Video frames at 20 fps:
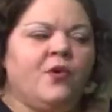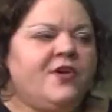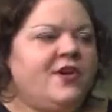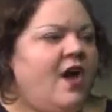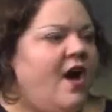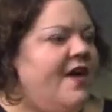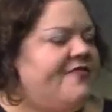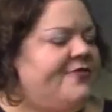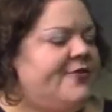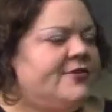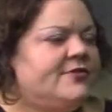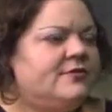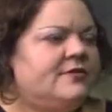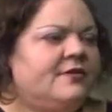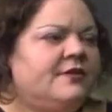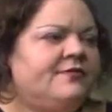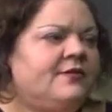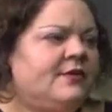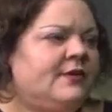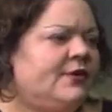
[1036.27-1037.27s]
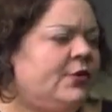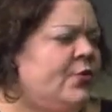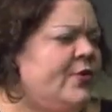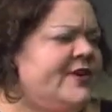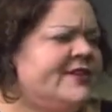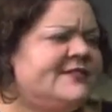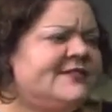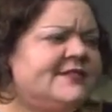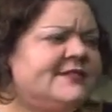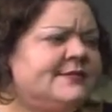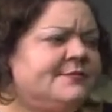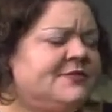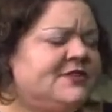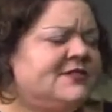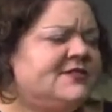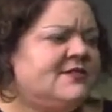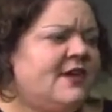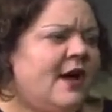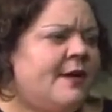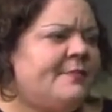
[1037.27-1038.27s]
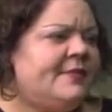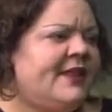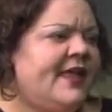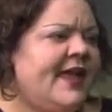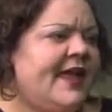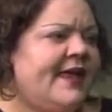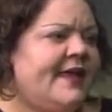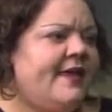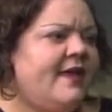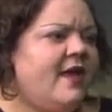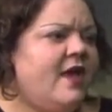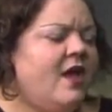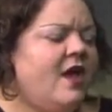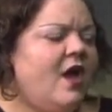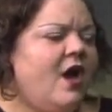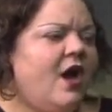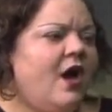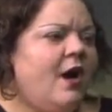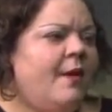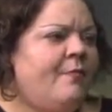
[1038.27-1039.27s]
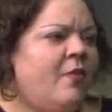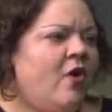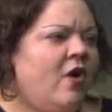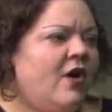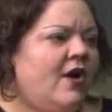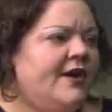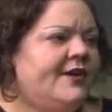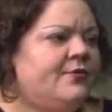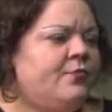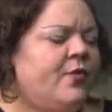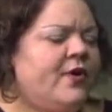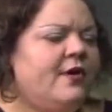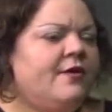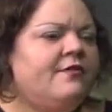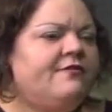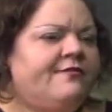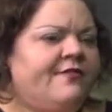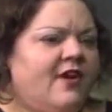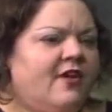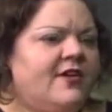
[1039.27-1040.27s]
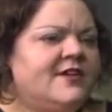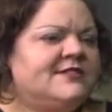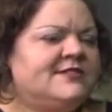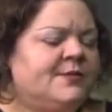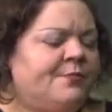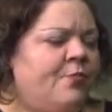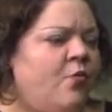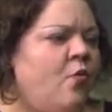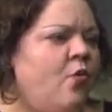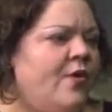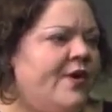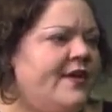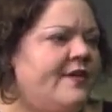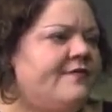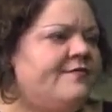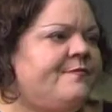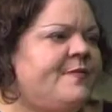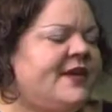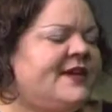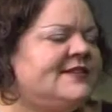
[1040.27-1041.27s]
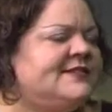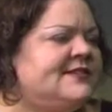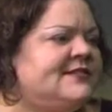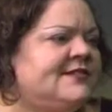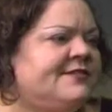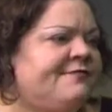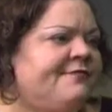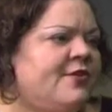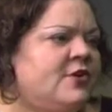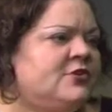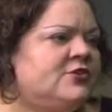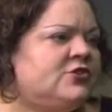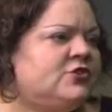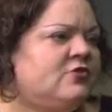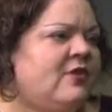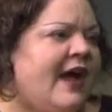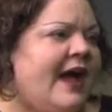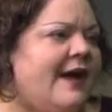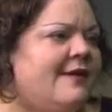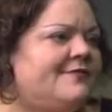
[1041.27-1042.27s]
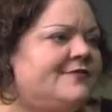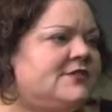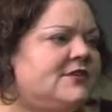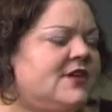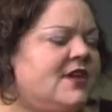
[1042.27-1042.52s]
We're not. Criticism does not play a part. We're very supportive because it's a first draft.